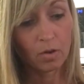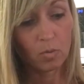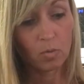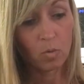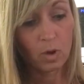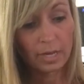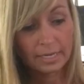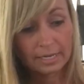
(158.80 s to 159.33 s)

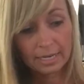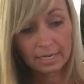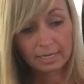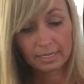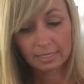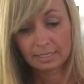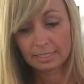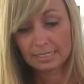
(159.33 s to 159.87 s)
1
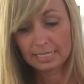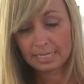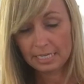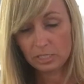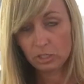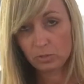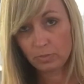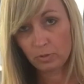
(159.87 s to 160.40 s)

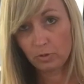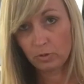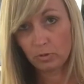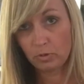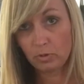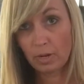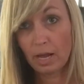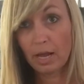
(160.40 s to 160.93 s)

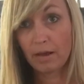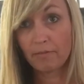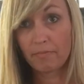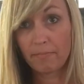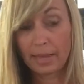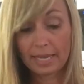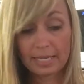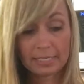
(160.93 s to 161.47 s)
teaspoon
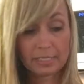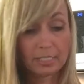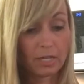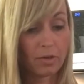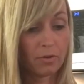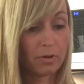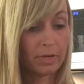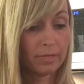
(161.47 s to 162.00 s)
of baking
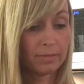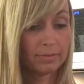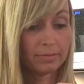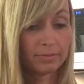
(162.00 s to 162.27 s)
soda,